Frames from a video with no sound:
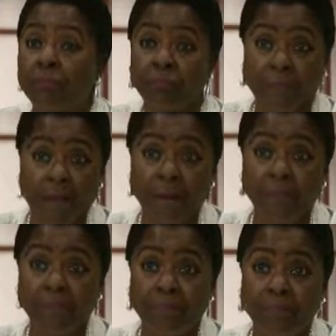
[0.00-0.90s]
Okay?
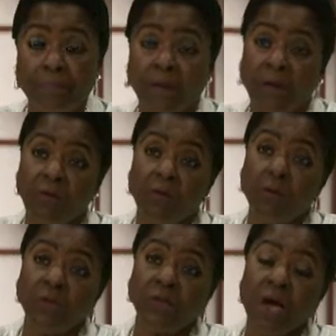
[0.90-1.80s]
If you
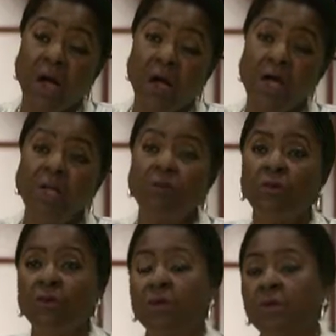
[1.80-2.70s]
retire
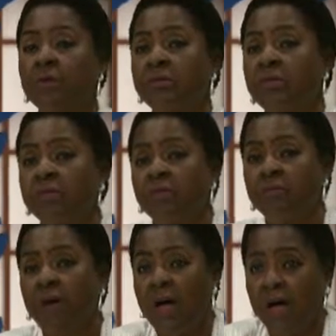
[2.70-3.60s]
under
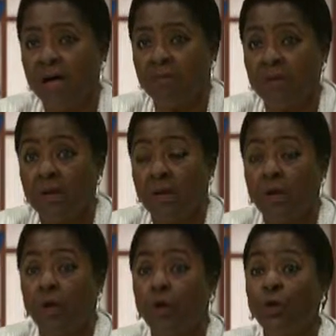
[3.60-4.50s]
65,
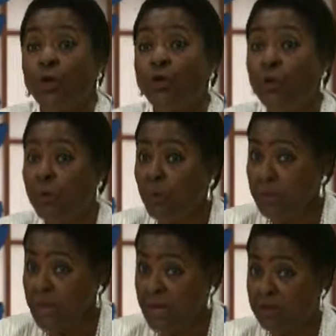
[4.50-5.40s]
you
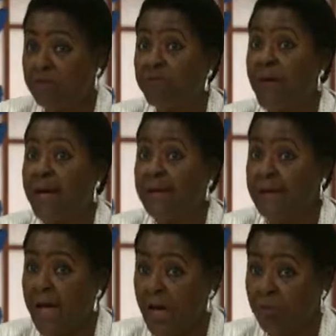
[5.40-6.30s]
need to find
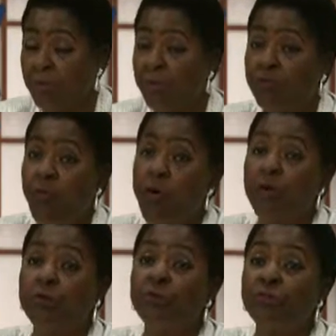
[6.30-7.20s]
out before
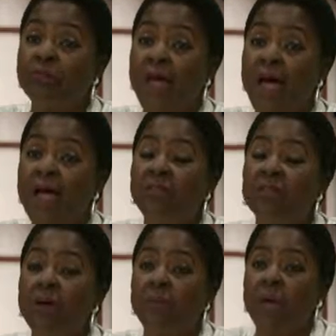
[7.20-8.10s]
you sign
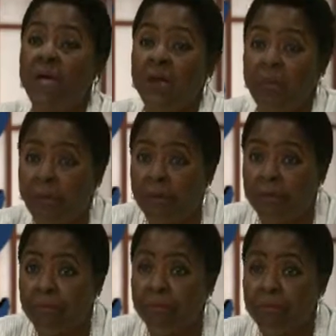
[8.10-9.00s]
the
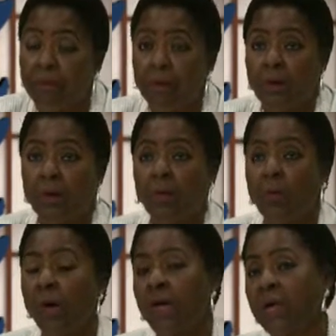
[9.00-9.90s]
papers
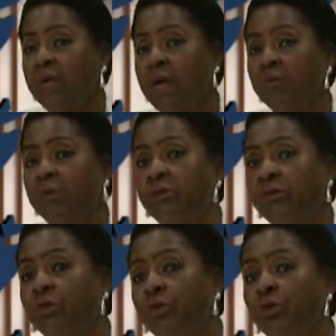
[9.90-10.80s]
what kind of coverage
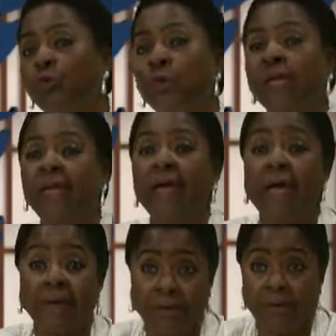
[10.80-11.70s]
you can
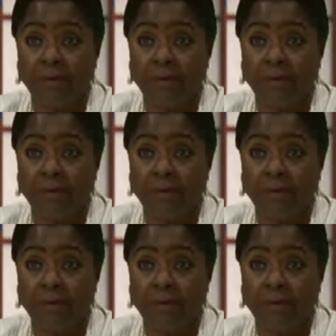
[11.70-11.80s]
get.